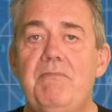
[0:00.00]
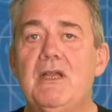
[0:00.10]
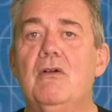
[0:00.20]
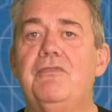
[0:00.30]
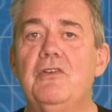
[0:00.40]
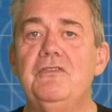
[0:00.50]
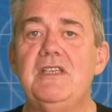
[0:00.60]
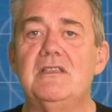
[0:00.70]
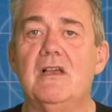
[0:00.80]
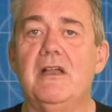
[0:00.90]
Big upfront
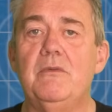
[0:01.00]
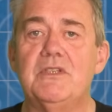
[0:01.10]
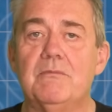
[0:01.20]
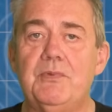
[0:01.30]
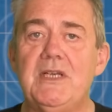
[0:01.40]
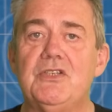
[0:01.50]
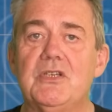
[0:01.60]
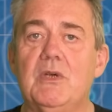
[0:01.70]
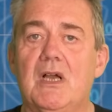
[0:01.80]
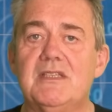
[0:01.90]
design, which I'm pretty
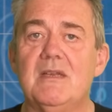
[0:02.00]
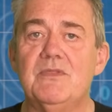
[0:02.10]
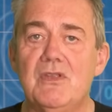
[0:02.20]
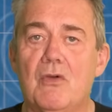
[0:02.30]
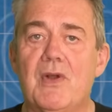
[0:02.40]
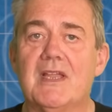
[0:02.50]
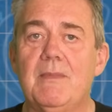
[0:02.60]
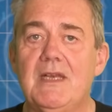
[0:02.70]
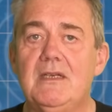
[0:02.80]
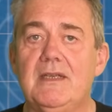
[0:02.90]
sure Artem's not
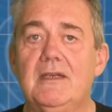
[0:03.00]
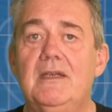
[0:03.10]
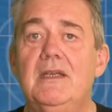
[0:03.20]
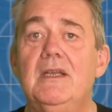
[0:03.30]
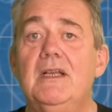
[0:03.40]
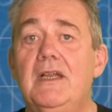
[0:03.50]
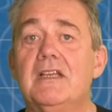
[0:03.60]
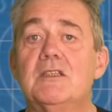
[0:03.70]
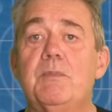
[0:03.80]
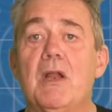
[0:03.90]
recommending. An
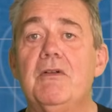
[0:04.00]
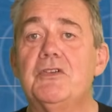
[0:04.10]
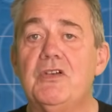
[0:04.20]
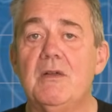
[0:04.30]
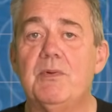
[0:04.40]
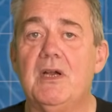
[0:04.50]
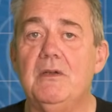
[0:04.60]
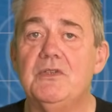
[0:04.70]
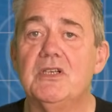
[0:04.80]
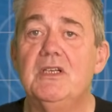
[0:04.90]
exploratory
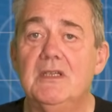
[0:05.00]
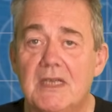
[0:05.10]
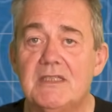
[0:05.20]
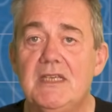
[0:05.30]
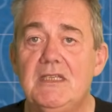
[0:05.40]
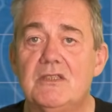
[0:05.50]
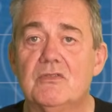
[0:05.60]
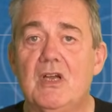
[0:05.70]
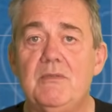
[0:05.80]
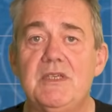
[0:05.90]
approach, as he
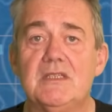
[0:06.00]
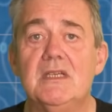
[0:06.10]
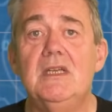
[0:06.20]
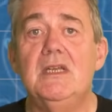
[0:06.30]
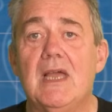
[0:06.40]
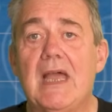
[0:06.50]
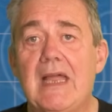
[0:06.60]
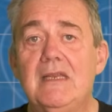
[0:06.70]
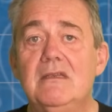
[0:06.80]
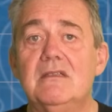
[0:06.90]
describes it,
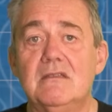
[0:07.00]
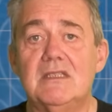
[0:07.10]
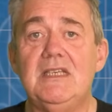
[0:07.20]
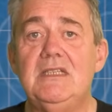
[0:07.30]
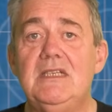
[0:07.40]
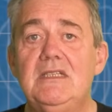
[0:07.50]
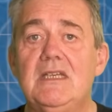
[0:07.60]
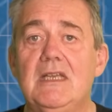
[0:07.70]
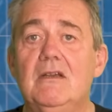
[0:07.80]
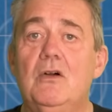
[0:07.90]
and
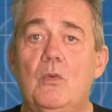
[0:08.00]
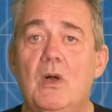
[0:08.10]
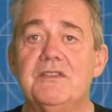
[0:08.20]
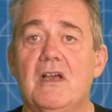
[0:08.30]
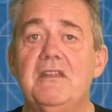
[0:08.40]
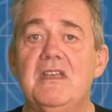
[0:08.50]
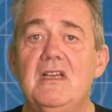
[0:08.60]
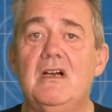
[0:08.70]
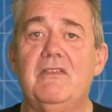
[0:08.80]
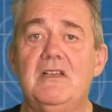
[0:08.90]
TDD, or what I
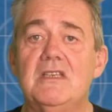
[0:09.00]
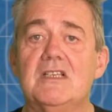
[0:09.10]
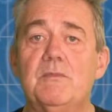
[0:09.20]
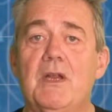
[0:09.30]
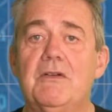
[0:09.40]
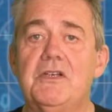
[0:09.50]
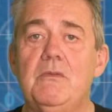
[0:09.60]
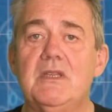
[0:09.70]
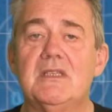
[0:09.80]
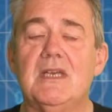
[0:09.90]
think of as exploratory
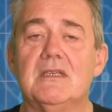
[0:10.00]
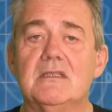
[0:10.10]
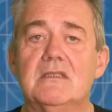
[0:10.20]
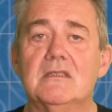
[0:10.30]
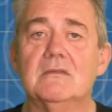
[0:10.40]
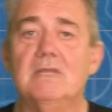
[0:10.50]
with tests.